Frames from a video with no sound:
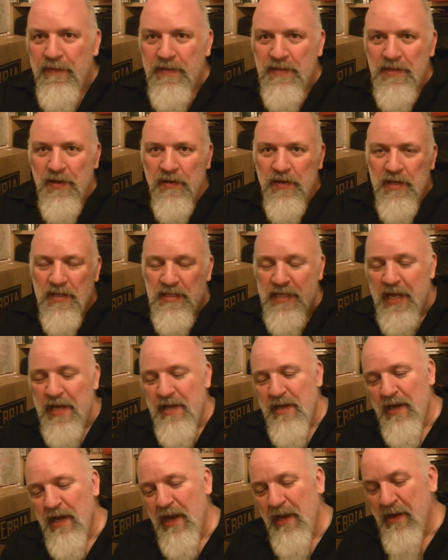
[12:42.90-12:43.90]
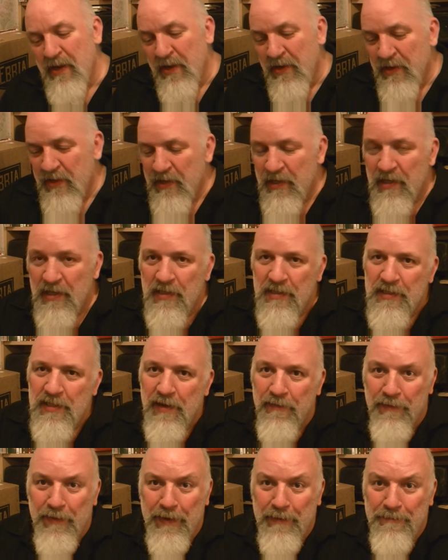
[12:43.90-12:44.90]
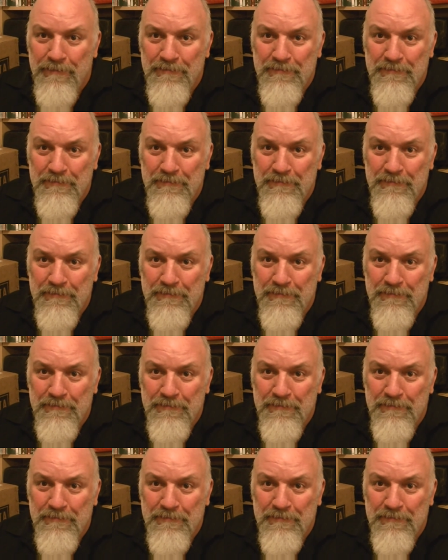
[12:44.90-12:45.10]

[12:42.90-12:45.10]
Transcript: it's on the tent and it it's lovely